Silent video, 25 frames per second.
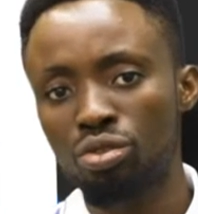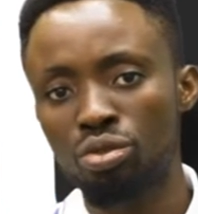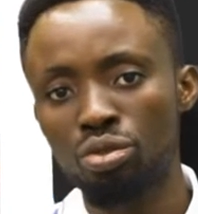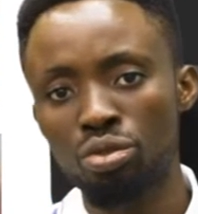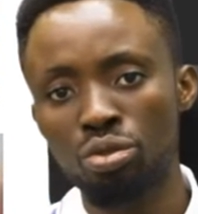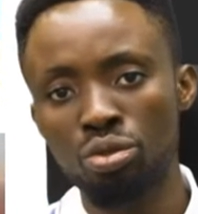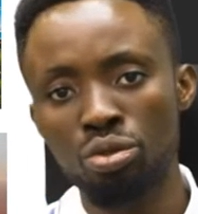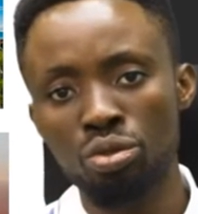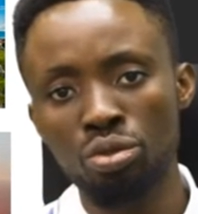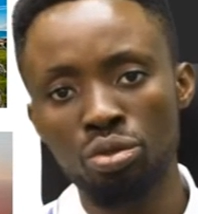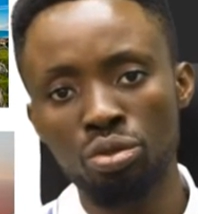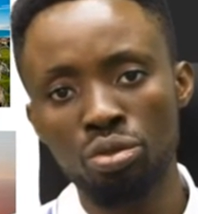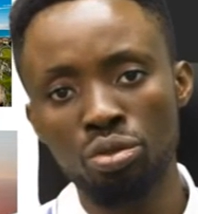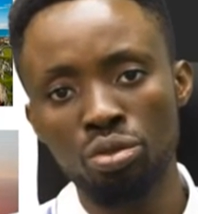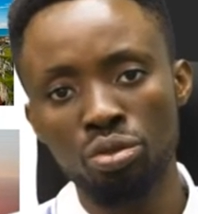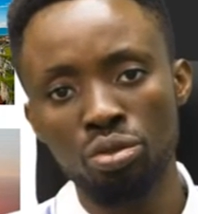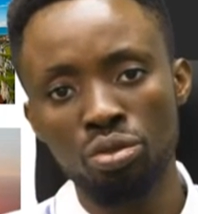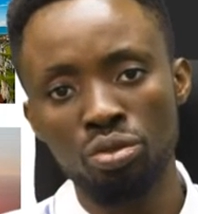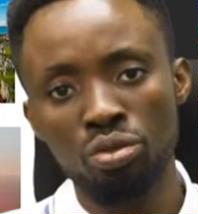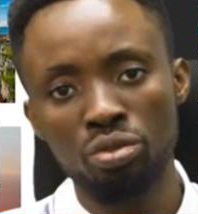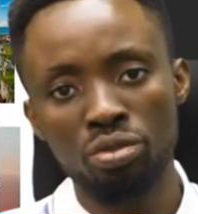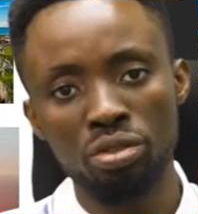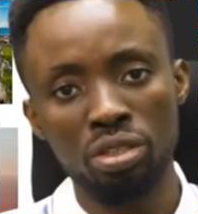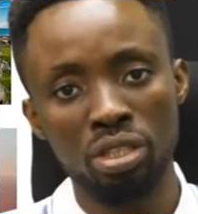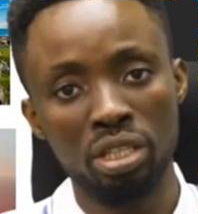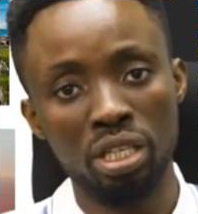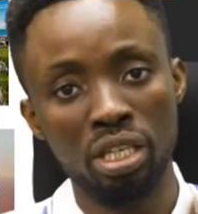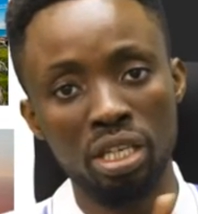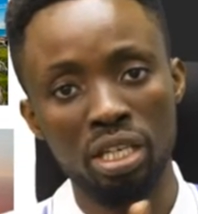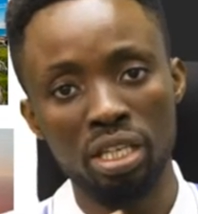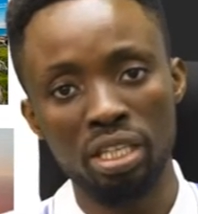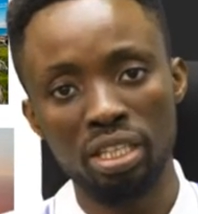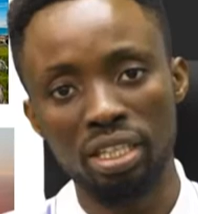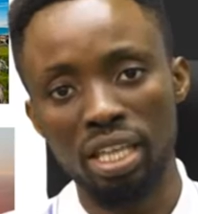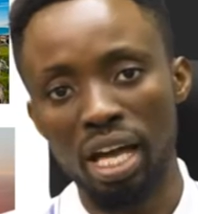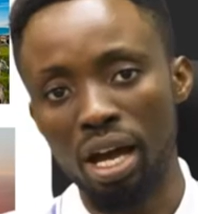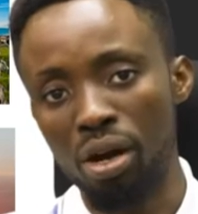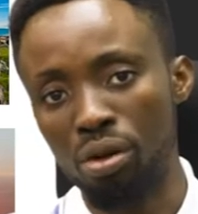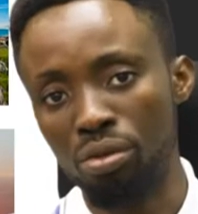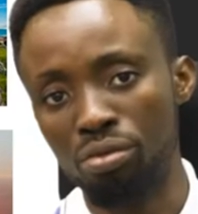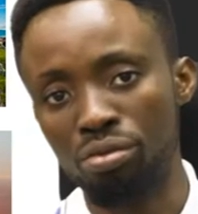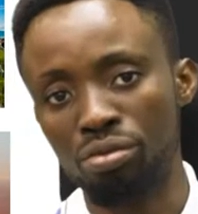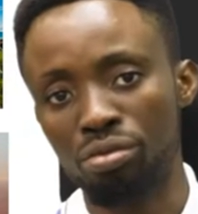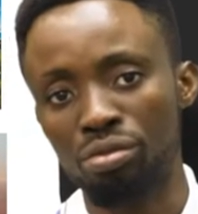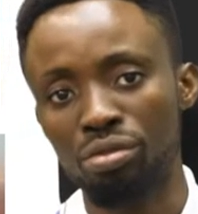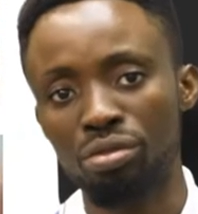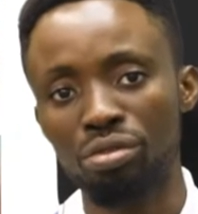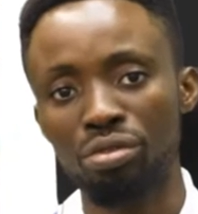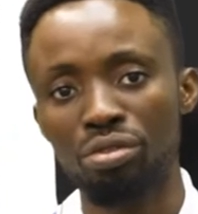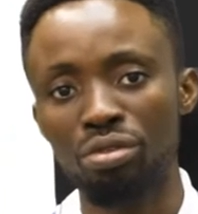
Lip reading: to the town,